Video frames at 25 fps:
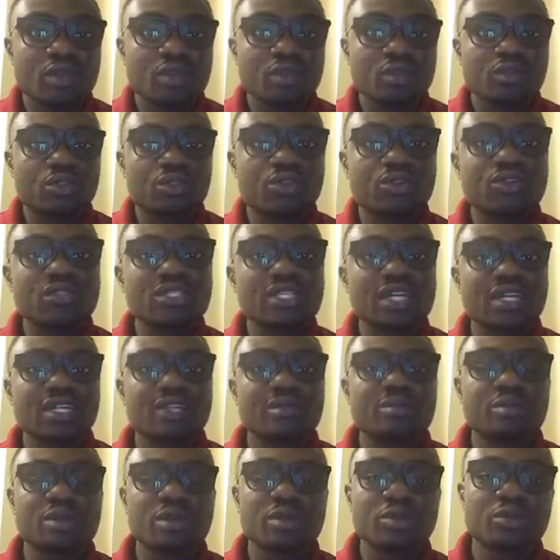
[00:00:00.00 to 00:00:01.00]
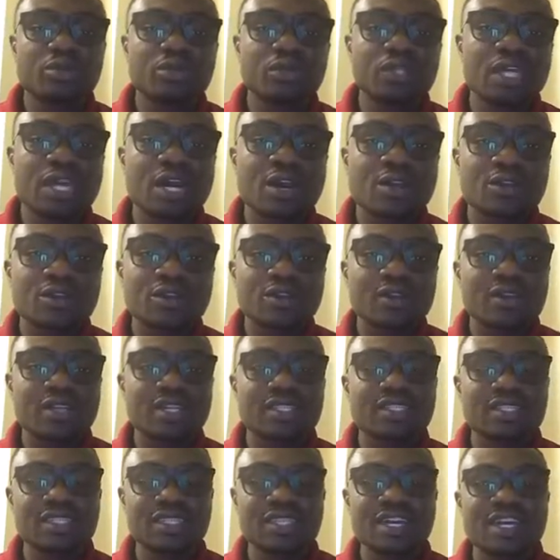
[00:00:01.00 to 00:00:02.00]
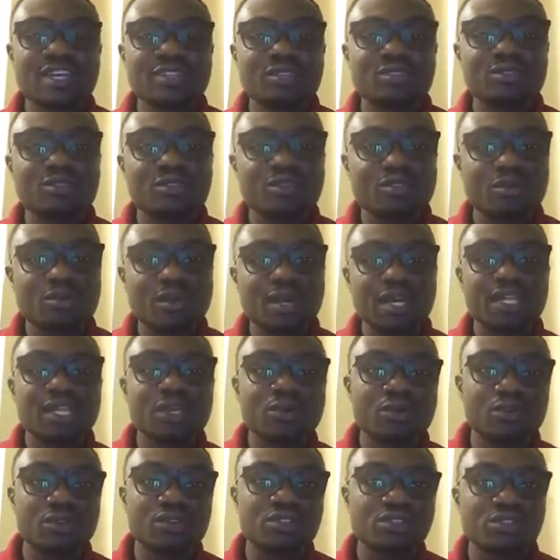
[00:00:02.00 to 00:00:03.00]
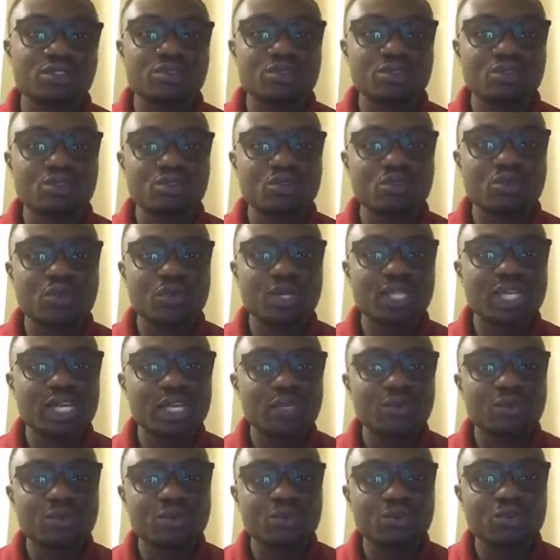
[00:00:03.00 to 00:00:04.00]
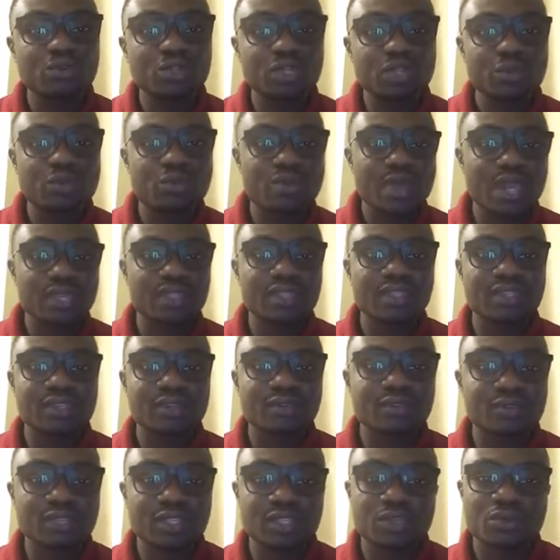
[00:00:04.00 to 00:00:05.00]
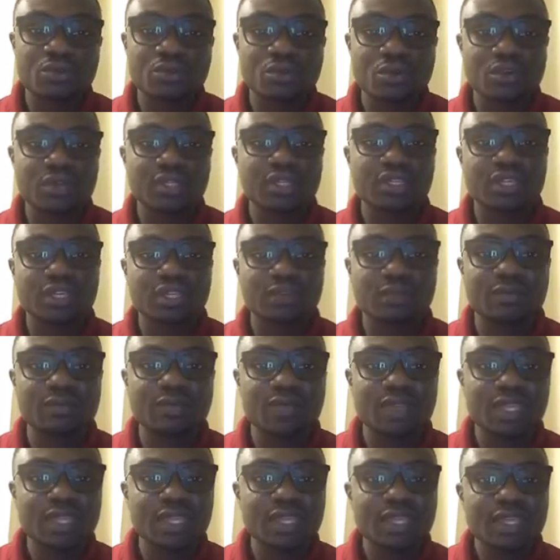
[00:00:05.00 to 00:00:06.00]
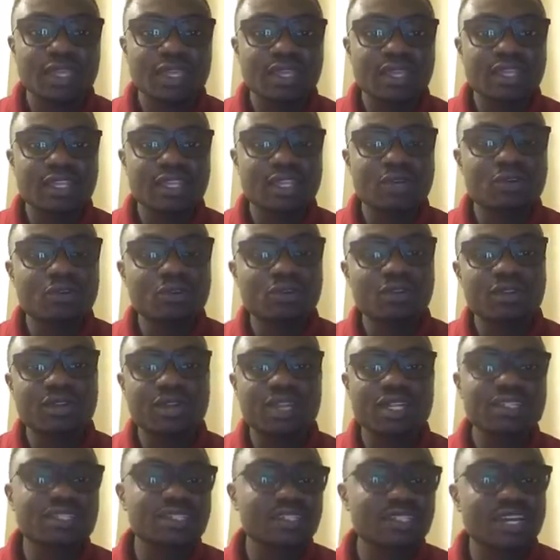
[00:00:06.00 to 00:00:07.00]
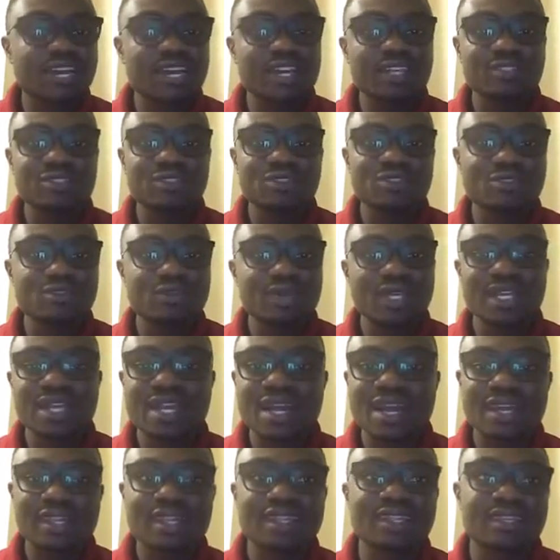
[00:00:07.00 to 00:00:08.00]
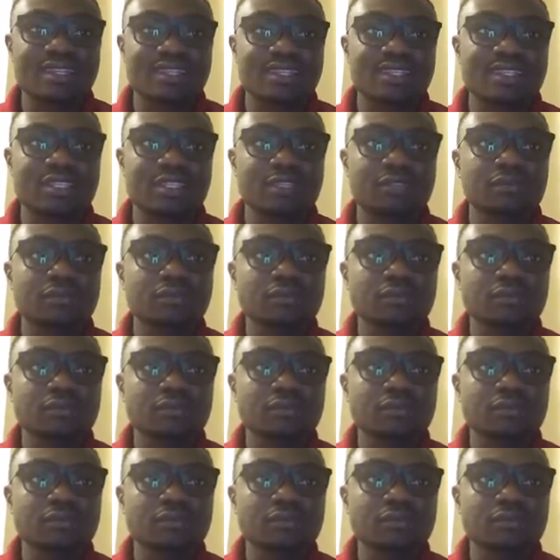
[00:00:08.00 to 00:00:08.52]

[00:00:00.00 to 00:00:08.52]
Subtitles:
Those are the people that will criticize you no matter what you do, whether you do the right thing or the wrong thing. They will criticize you regardless.